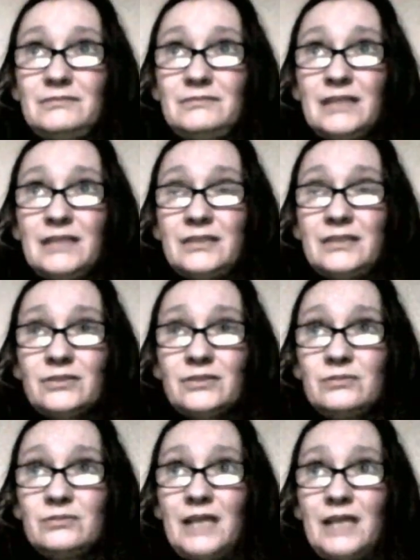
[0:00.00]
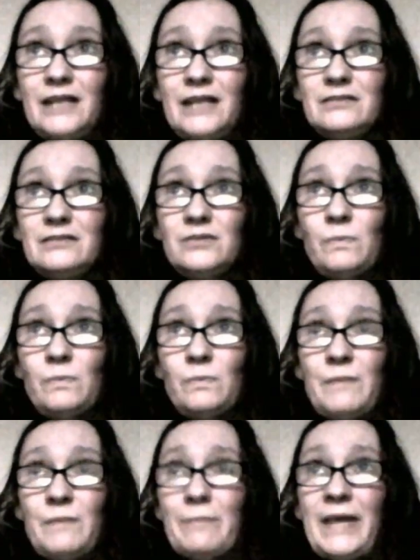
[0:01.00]
I don't know, lying
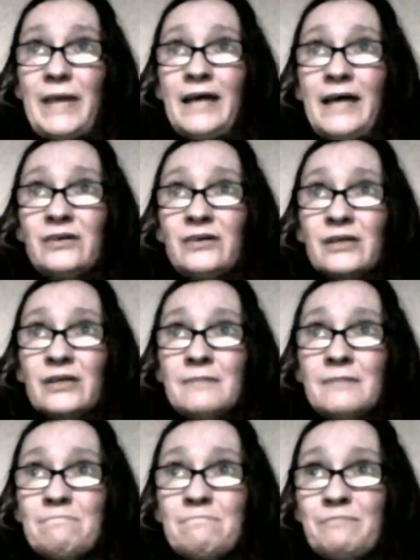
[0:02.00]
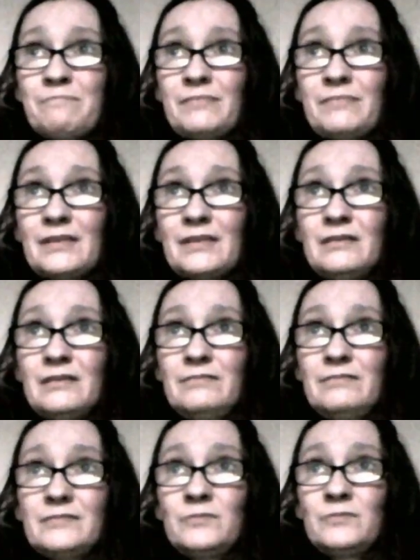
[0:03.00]
in bed or
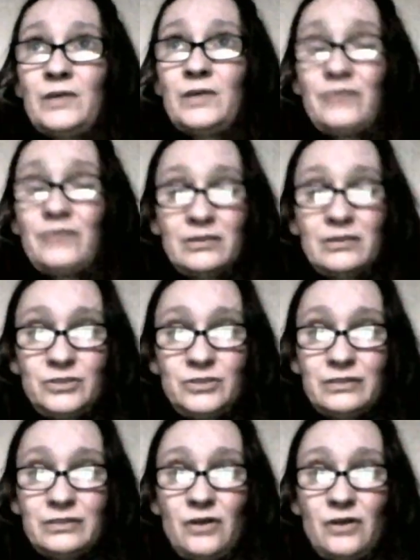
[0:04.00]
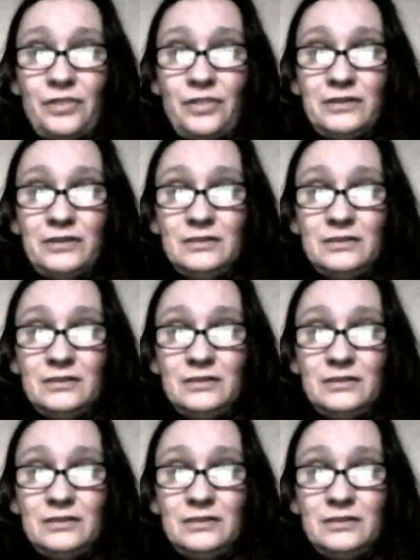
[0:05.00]
whatever, doing nothing.